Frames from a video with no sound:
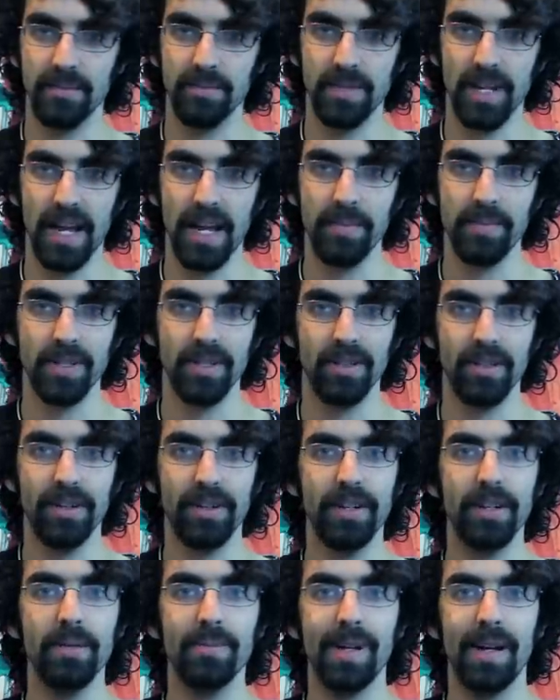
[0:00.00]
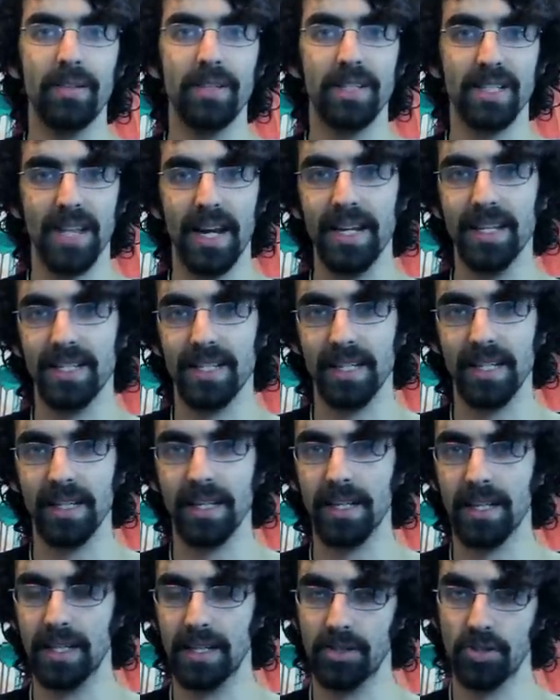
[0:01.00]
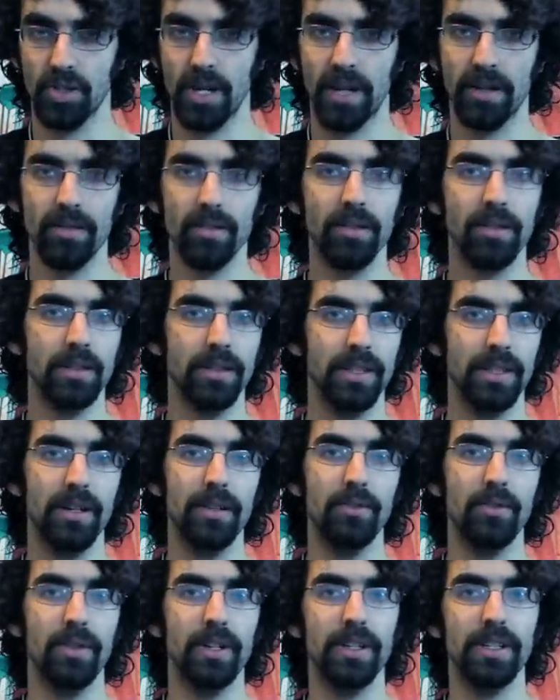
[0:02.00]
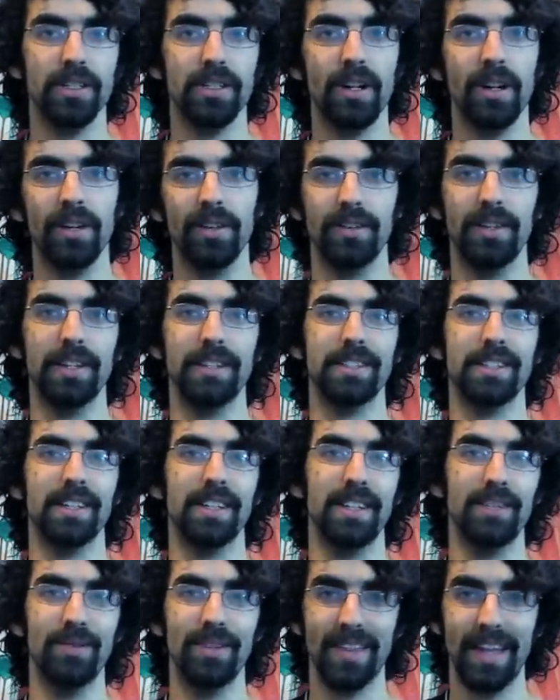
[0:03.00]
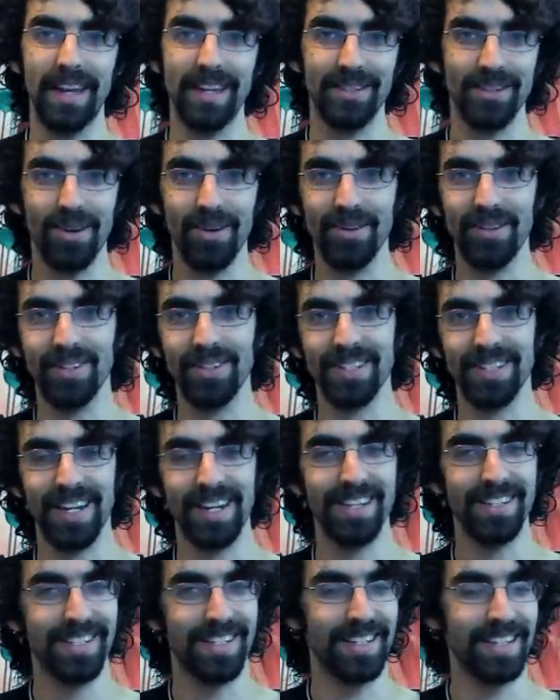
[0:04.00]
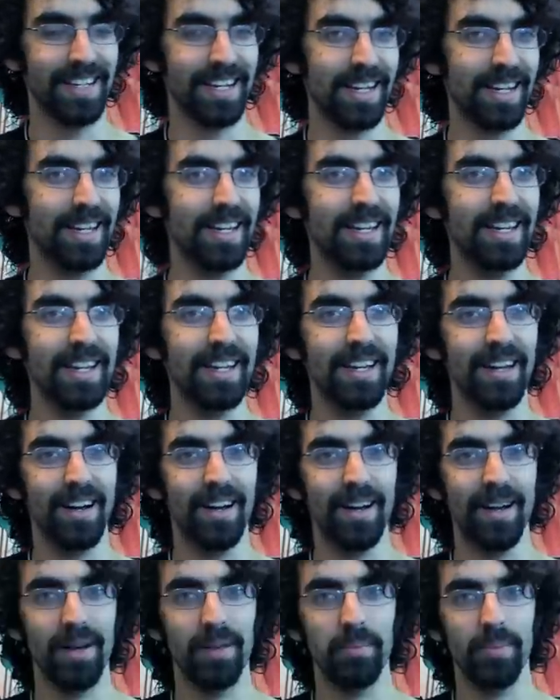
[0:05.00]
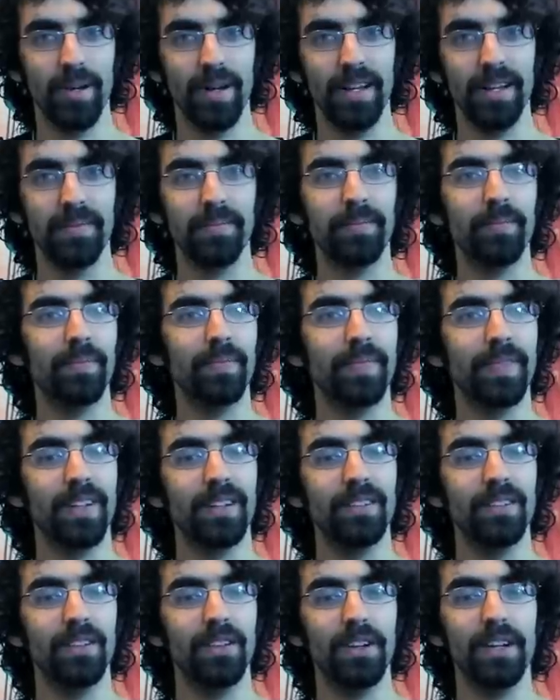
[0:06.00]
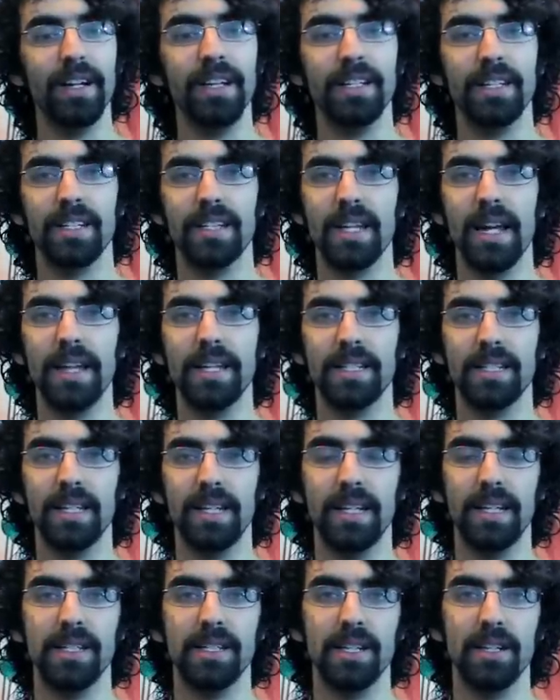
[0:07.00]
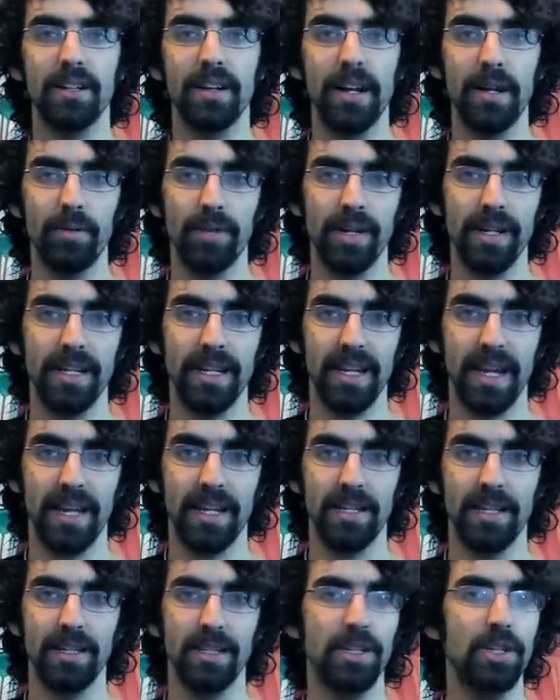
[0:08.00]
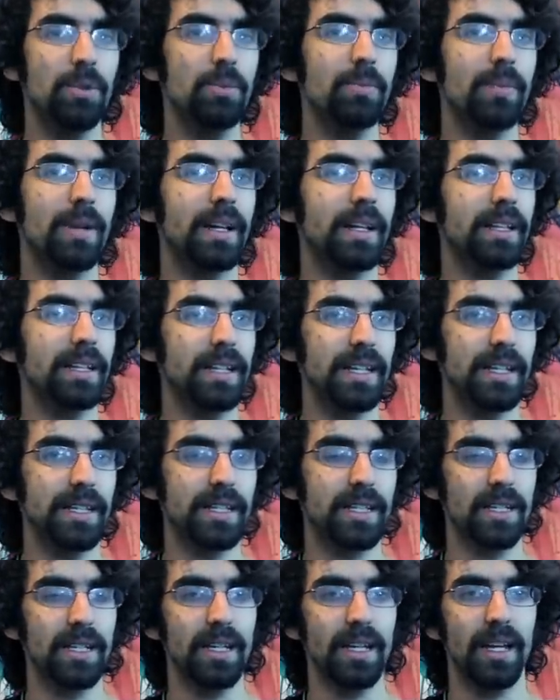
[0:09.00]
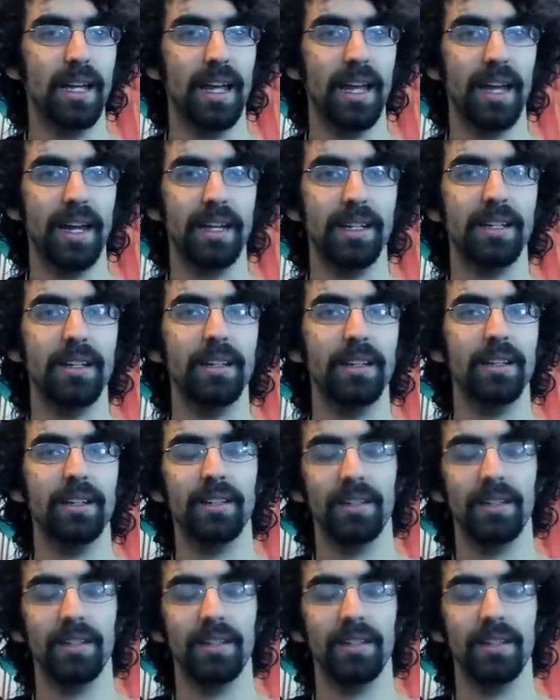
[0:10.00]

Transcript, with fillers: some time to learn about sight singing in general. You don't want to start necessarily with atonal sight singing, uh, but learning to sight sing is a great way to get new melodies and